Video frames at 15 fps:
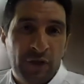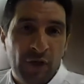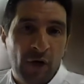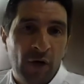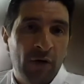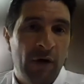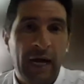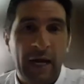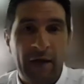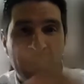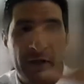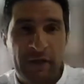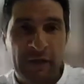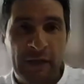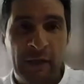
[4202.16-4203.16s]
you know,
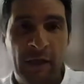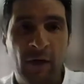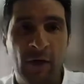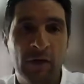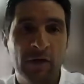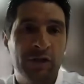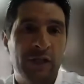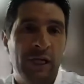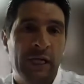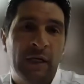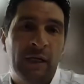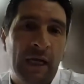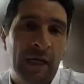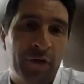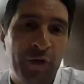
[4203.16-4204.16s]
everything, the whole chain
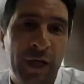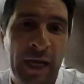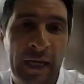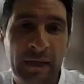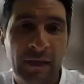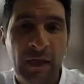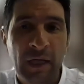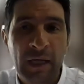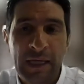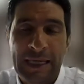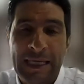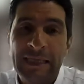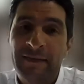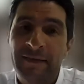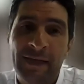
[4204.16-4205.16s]
can create
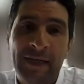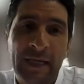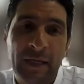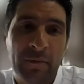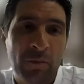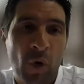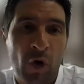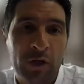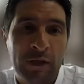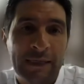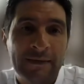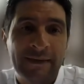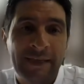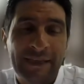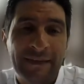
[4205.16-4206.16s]
easily more than
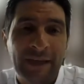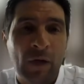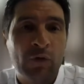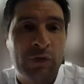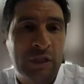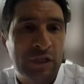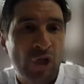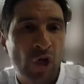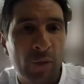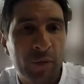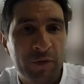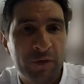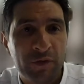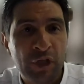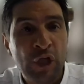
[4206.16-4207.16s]
10,000
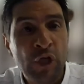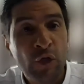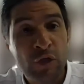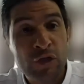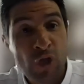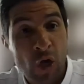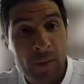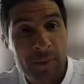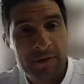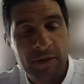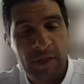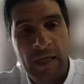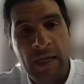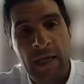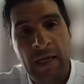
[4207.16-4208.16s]
jobs, new jobs
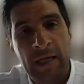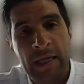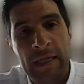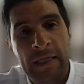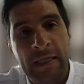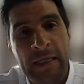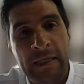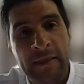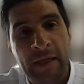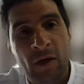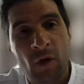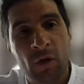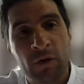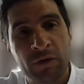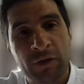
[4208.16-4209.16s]
in the
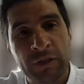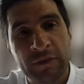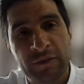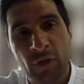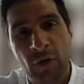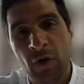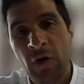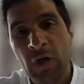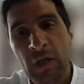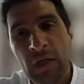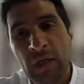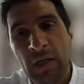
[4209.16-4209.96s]
country. So,